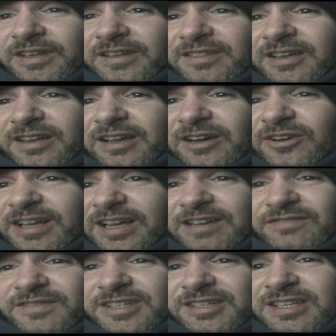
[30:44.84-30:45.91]
and then I would
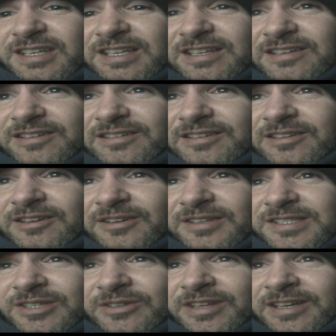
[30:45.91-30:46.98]
have the heat, you know,
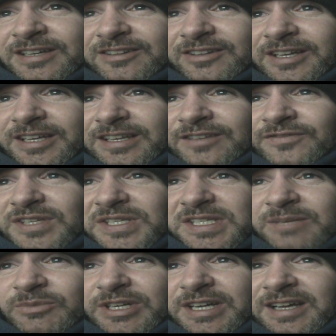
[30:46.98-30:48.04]
so that, like, if the
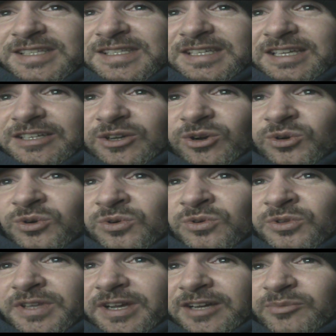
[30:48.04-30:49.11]
summer nights get
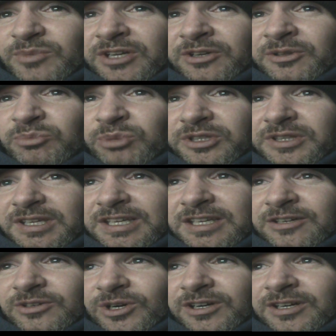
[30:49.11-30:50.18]
cold, I'd be able to put the
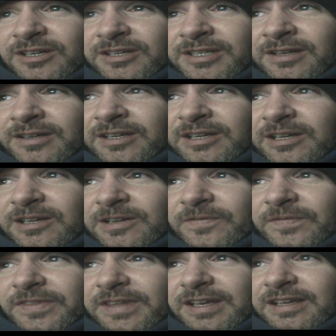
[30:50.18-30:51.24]
heater on.
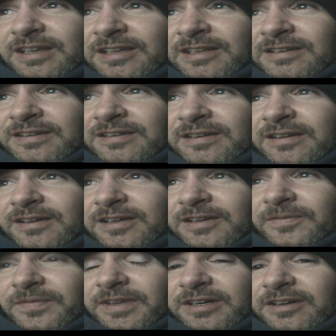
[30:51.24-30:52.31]
And
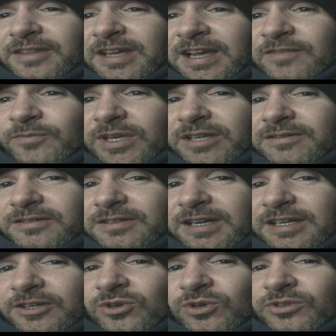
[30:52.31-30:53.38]
they have been
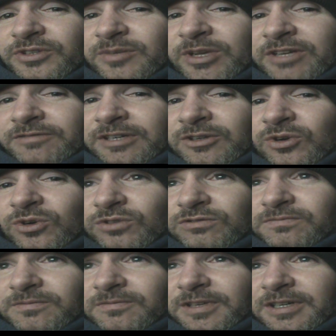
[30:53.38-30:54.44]
kind of cold. They've been real
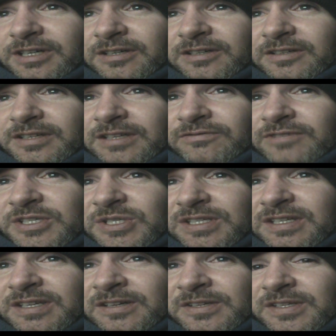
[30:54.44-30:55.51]
cold in
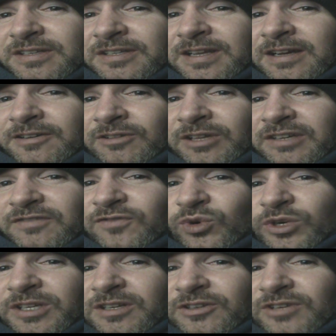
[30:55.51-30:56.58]
recent years. They're down to like
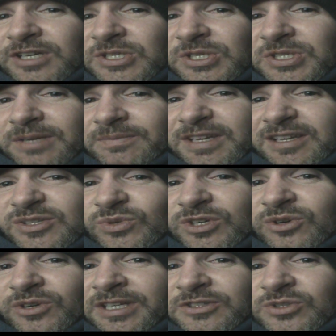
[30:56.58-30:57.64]
40 degrees or something because we're
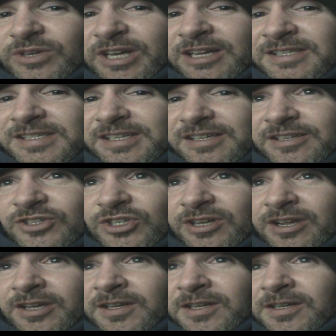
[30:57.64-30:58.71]
going into an ice age.